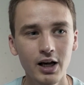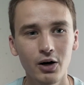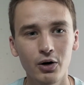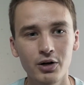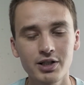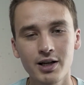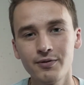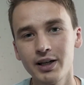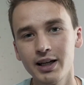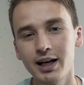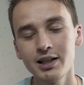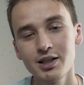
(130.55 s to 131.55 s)
or
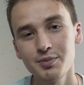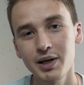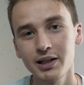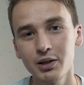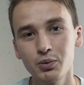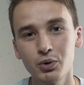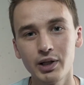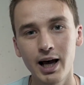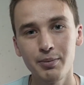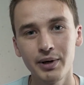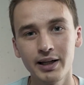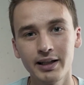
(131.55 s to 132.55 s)
something unexpected would
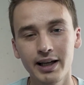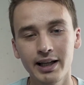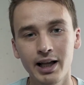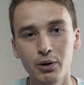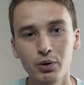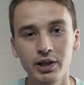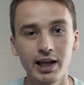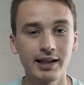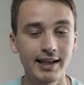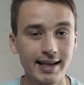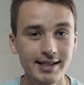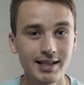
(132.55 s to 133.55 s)
happen and I would get
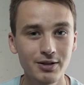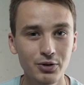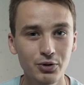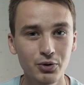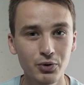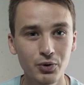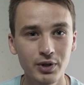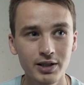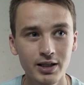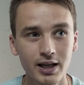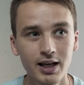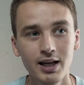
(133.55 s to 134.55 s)
lazy to do
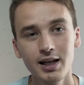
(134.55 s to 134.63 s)
it,